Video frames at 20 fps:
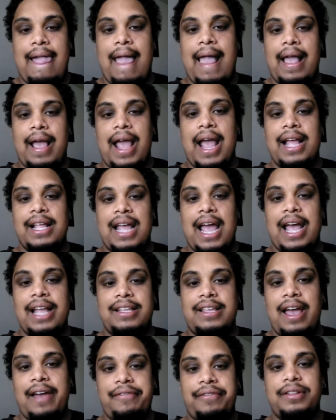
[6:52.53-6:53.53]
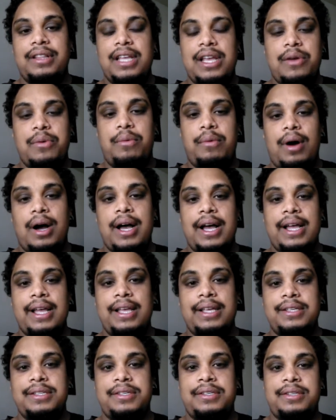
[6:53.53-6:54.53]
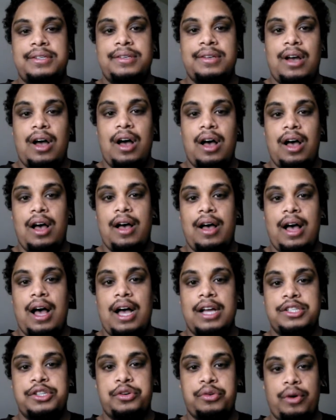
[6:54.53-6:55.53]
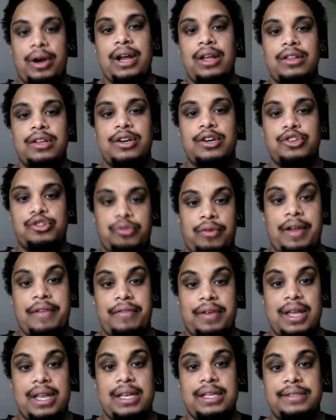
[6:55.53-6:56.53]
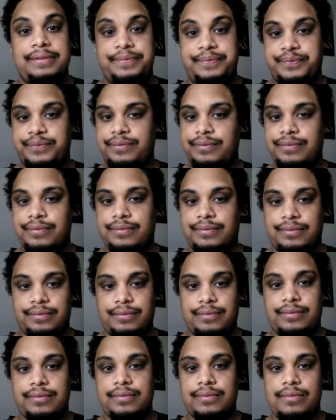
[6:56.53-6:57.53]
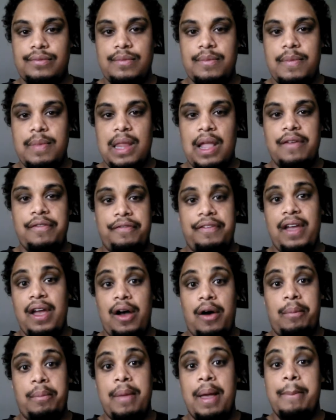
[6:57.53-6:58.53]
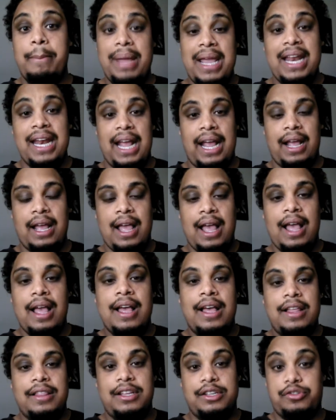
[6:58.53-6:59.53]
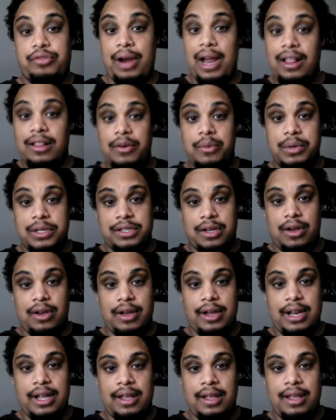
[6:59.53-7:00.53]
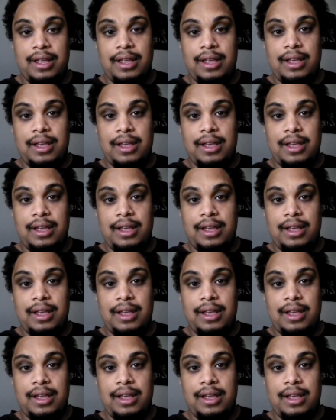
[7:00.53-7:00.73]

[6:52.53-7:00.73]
It definitely was a trailer driven film, meaning the trailer was good.